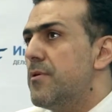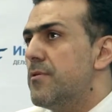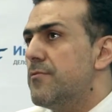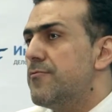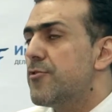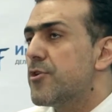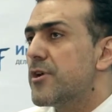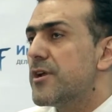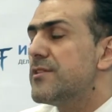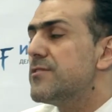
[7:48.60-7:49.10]

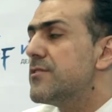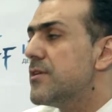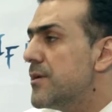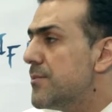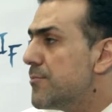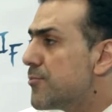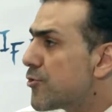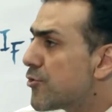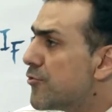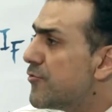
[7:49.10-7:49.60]
for
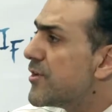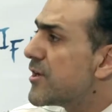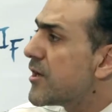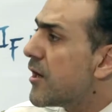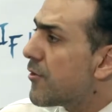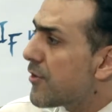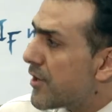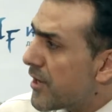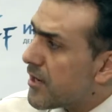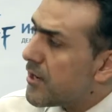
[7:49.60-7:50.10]
improving
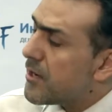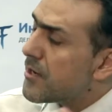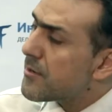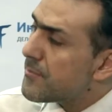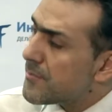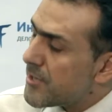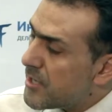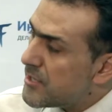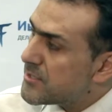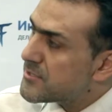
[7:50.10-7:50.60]
our
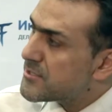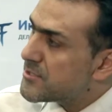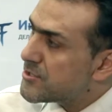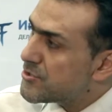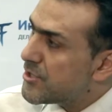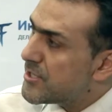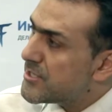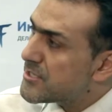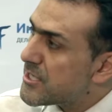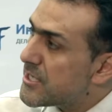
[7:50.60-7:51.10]
economical
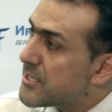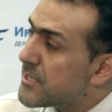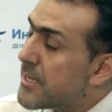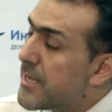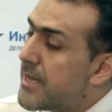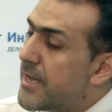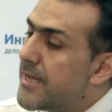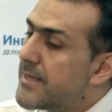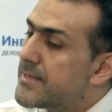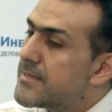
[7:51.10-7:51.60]
situation,
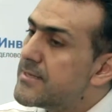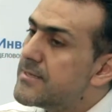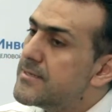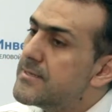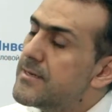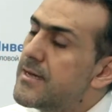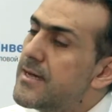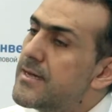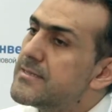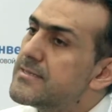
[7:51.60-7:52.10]

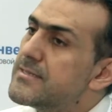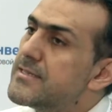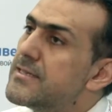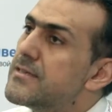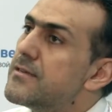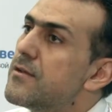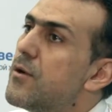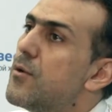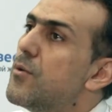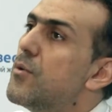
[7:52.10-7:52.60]
and
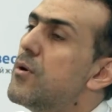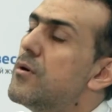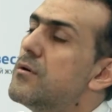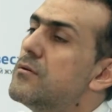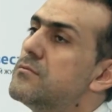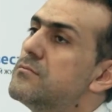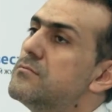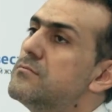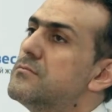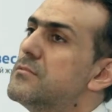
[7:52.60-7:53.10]
then
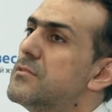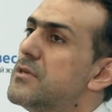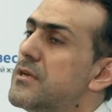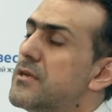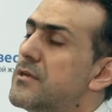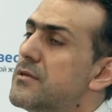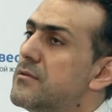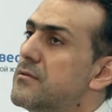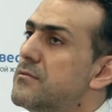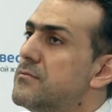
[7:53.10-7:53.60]

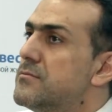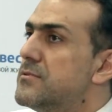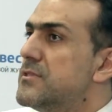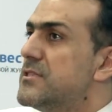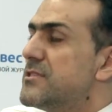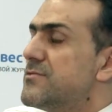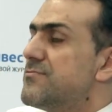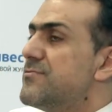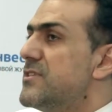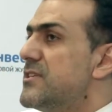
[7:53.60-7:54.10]

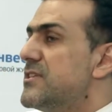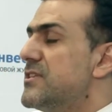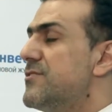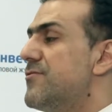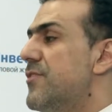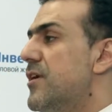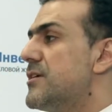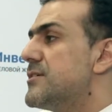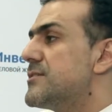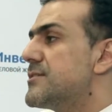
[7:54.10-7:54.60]
this will
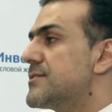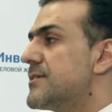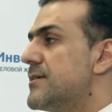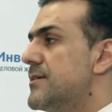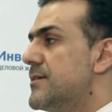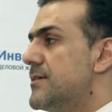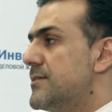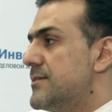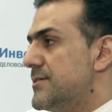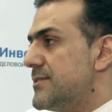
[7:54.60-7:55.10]
give us
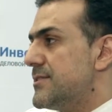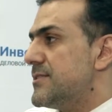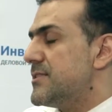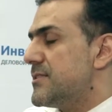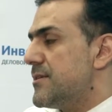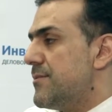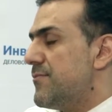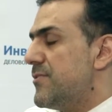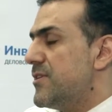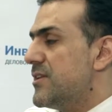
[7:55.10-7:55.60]
this
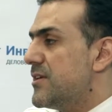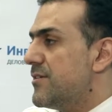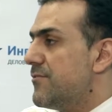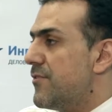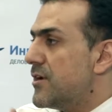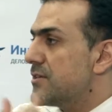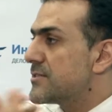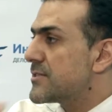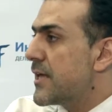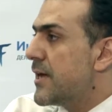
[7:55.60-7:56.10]
system will give
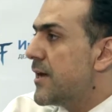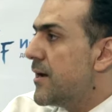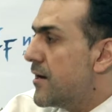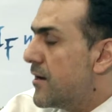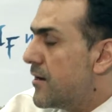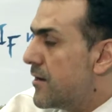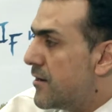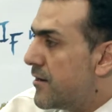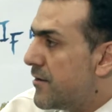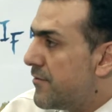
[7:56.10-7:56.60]
us
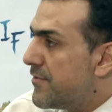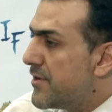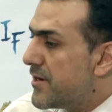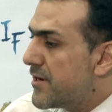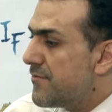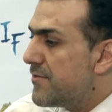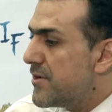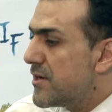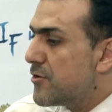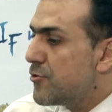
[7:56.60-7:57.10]

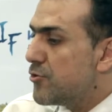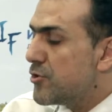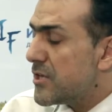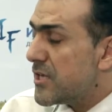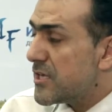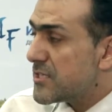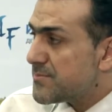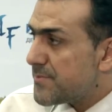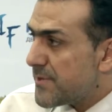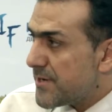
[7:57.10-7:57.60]
very good
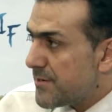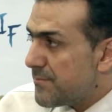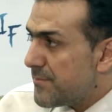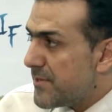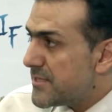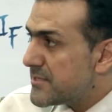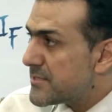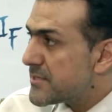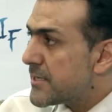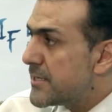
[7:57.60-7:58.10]

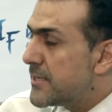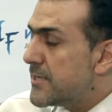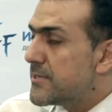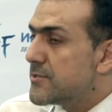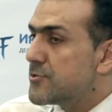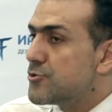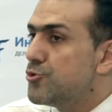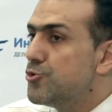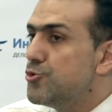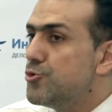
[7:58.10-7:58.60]
experiment
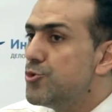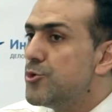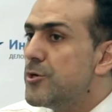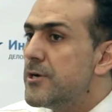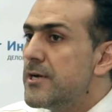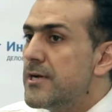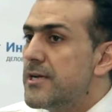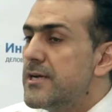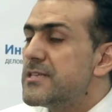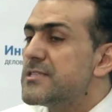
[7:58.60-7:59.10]
to
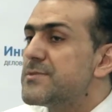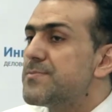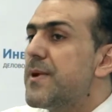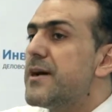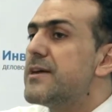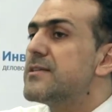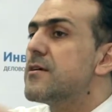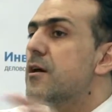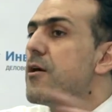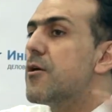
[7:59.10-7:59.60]

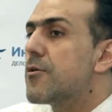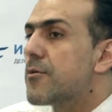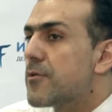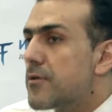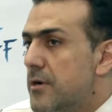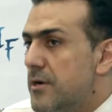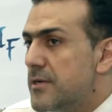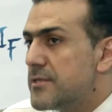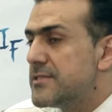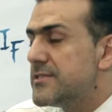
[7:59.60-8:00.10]
expand
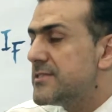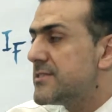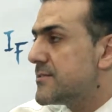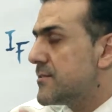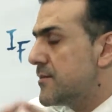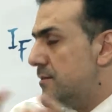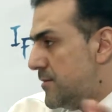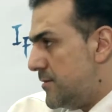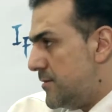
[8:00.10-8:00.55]
our this